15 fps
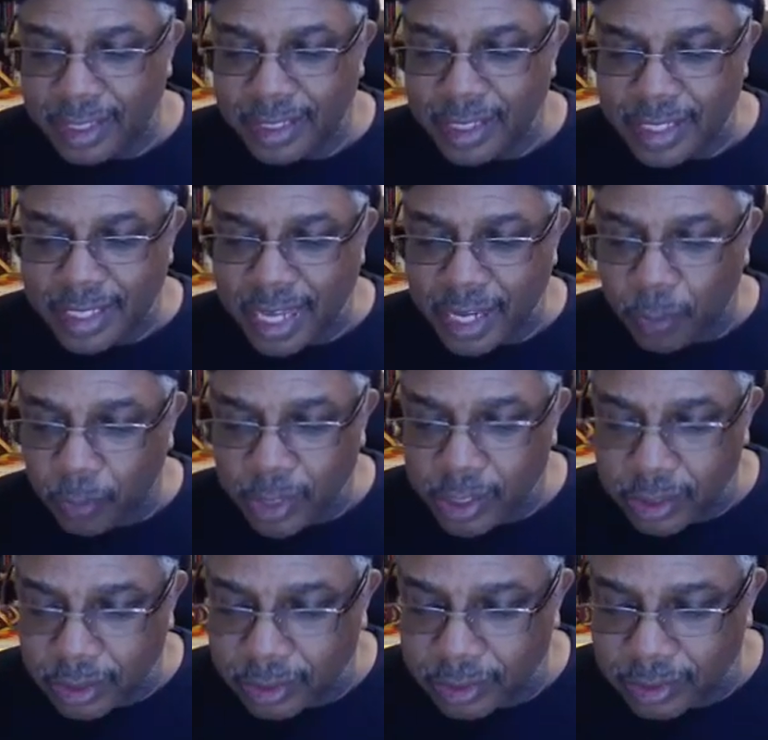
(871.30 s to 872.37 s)
This ain't
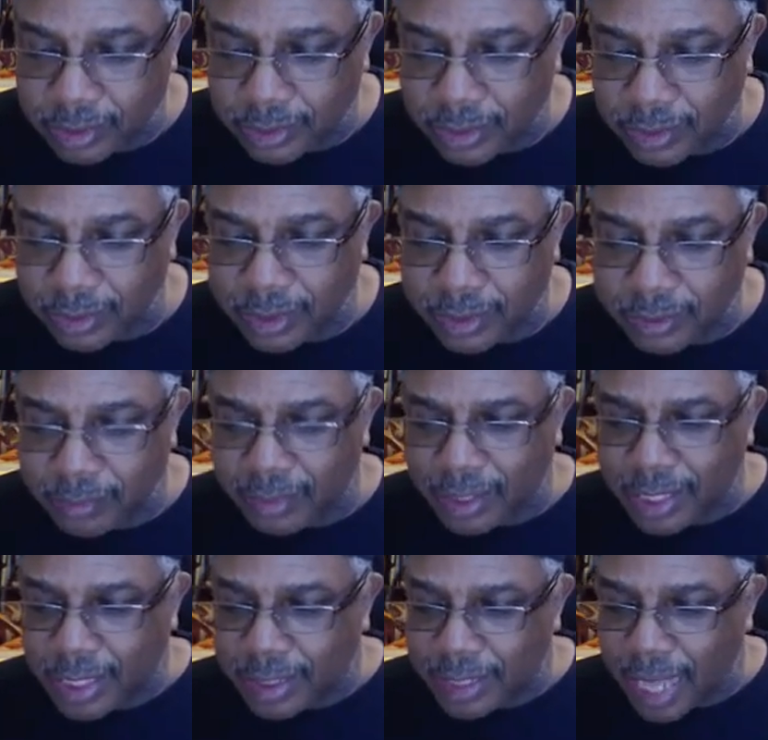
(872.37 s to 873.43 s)
real.
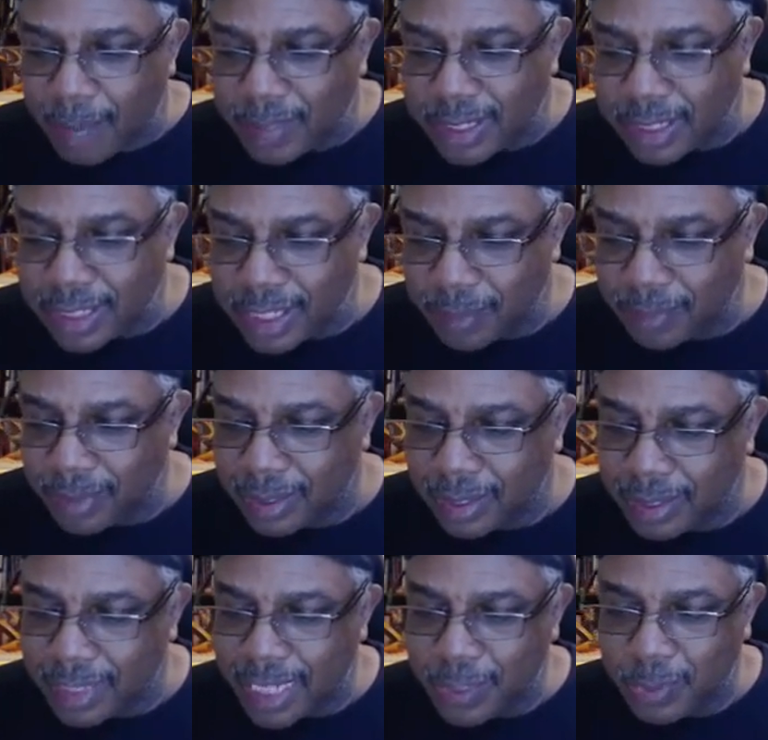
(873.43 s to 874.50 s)
I'm asleep.
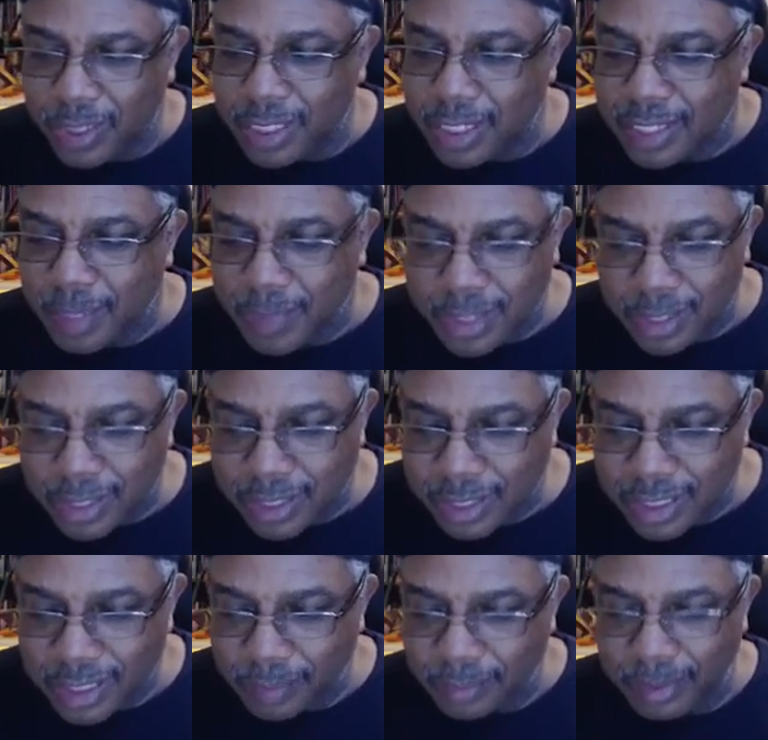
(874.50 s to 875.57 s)
That's what it is. I'm still
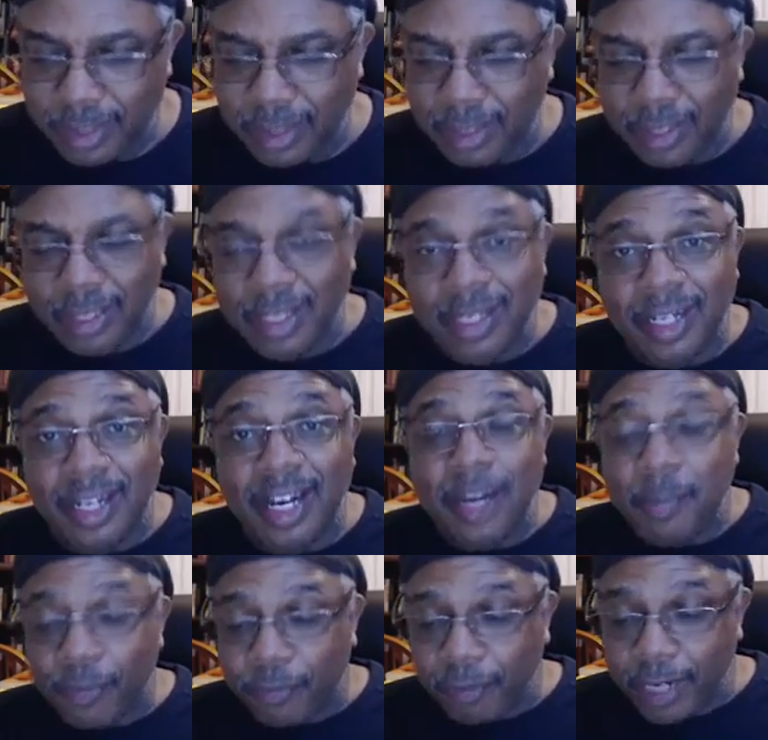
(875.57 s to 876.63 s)
asleep.
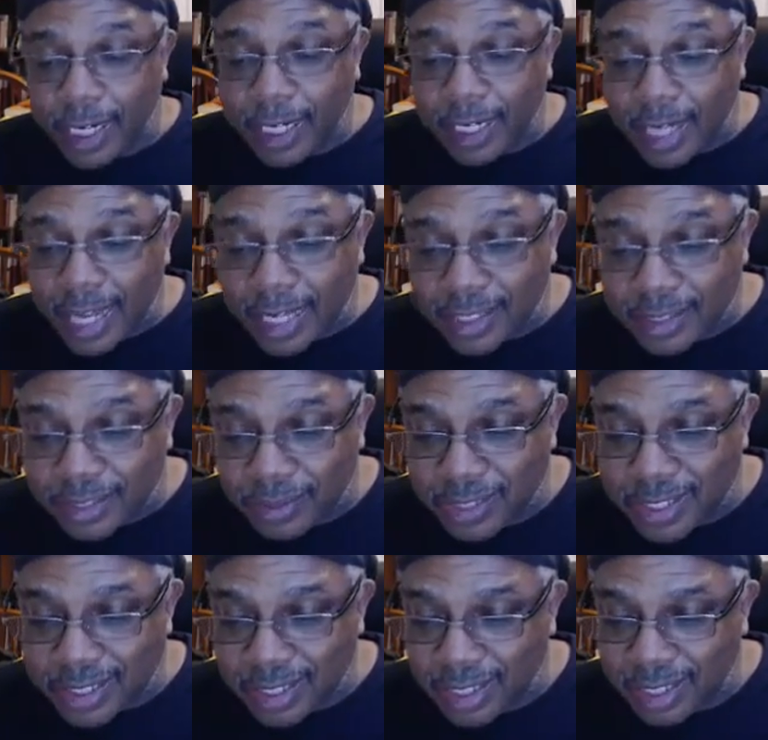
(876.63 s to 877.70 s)
I'm afraid not,
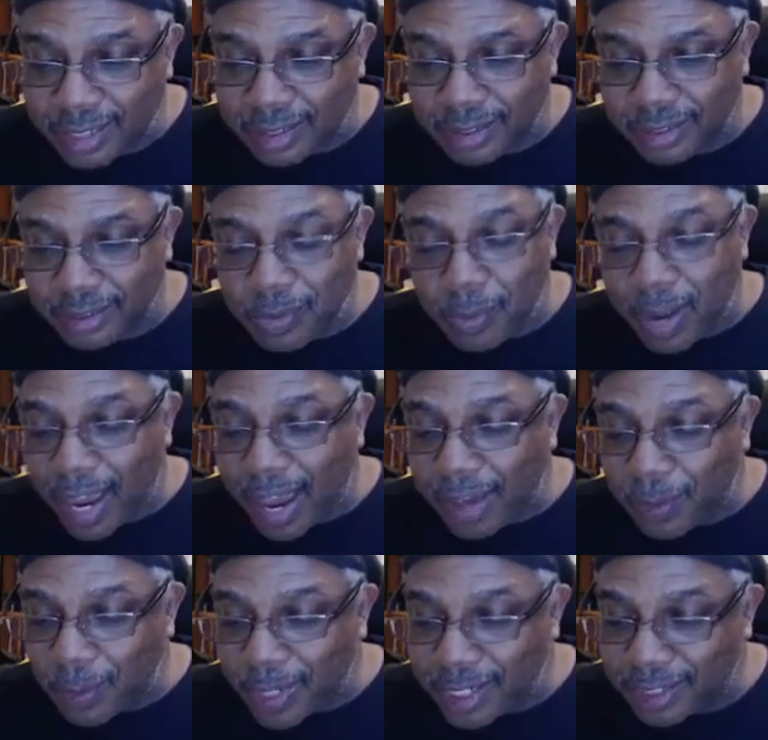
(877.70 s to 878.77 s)
Tony said. You're
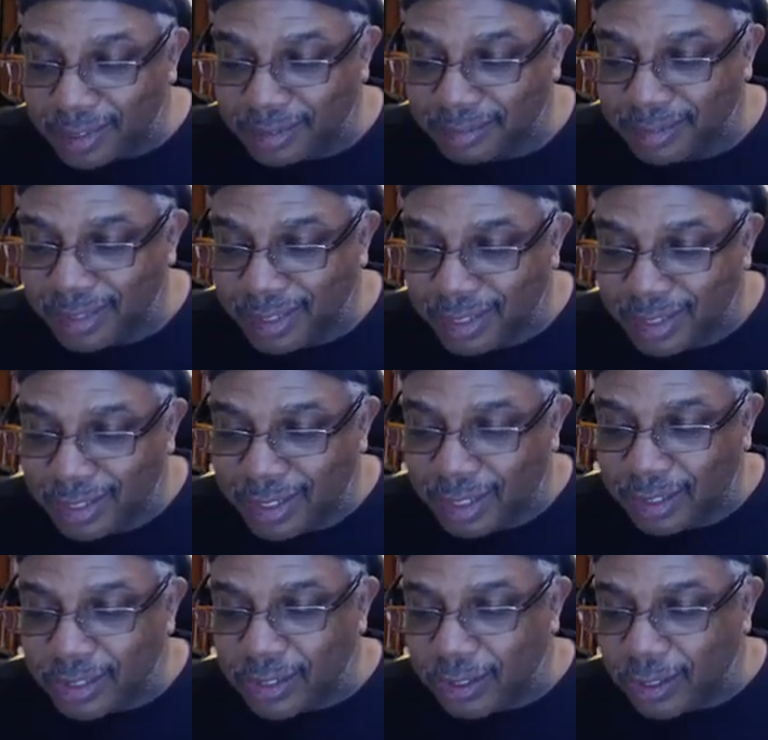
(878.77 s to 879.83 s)
wide awake.
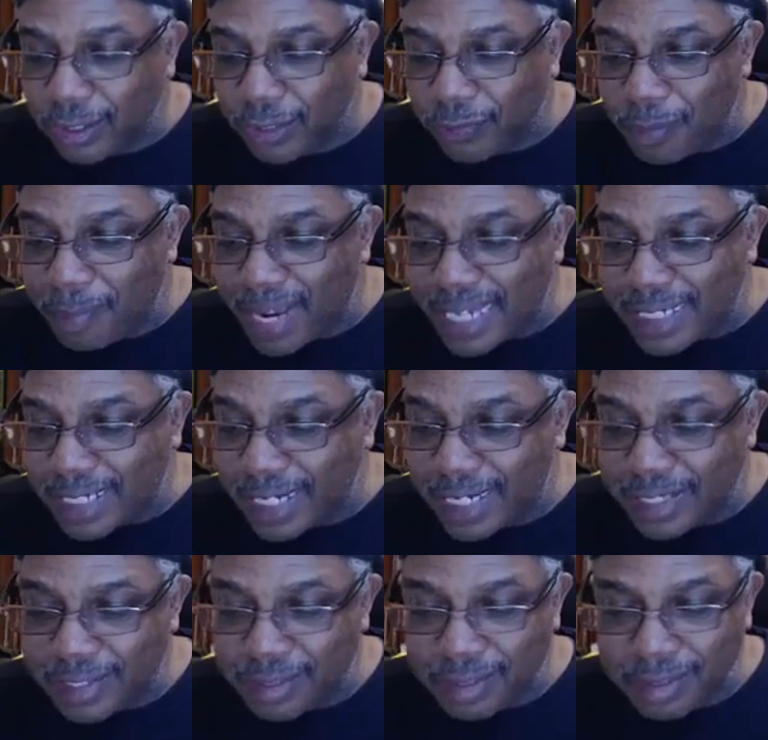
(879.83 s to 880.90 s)
A little early for my
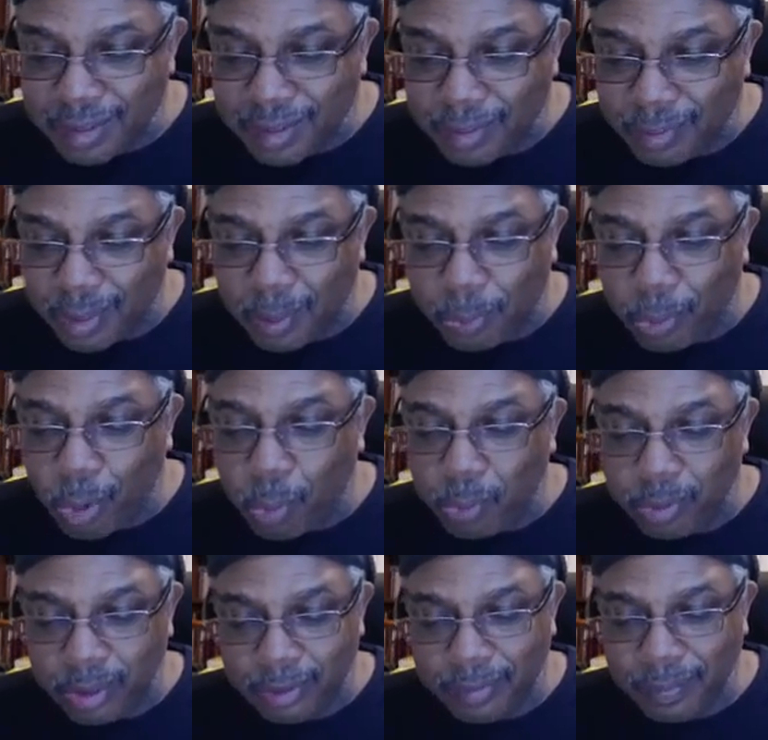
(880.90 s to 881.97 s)
taste, but
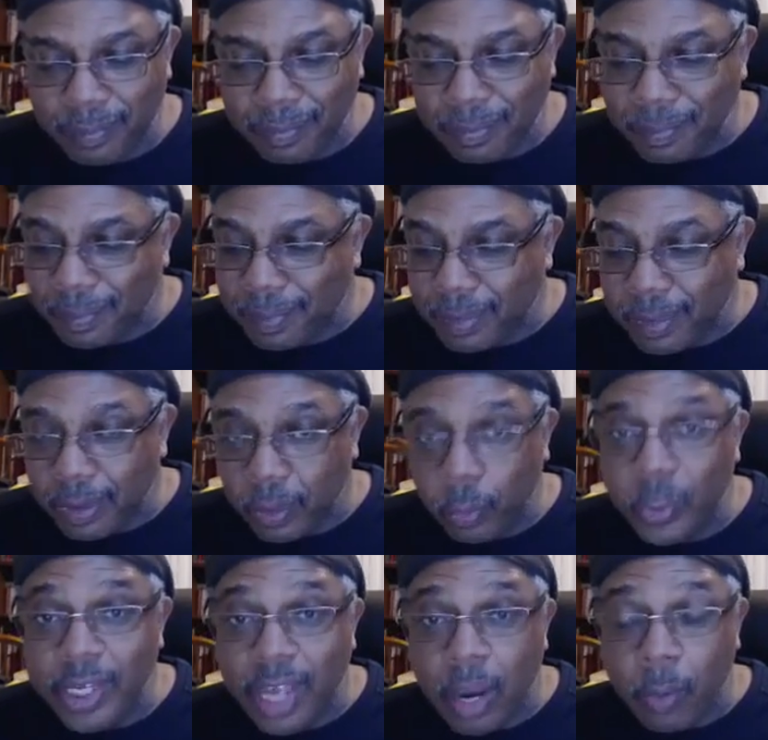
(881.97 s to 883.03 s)
appropriate.
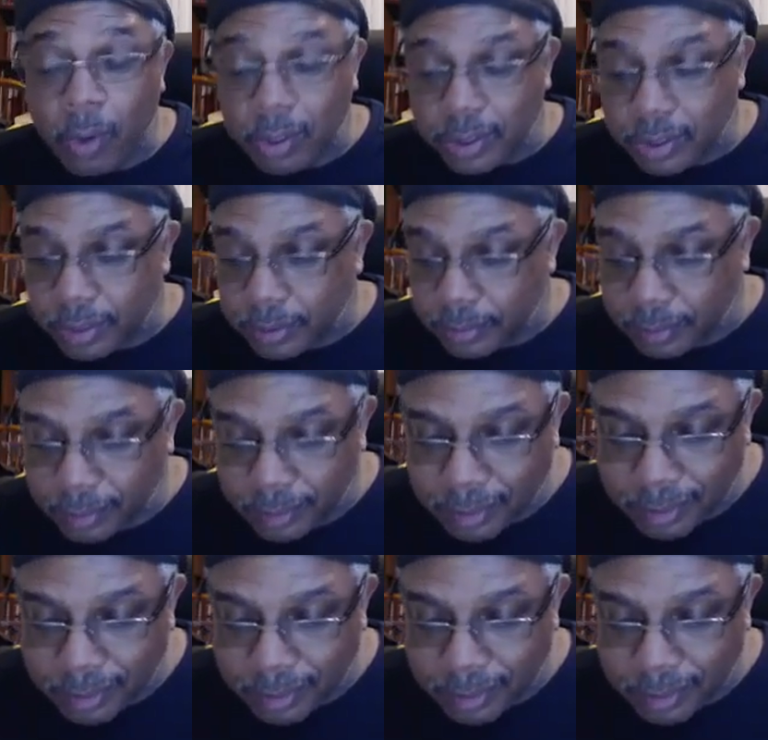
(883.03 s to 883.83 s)
We got work to do.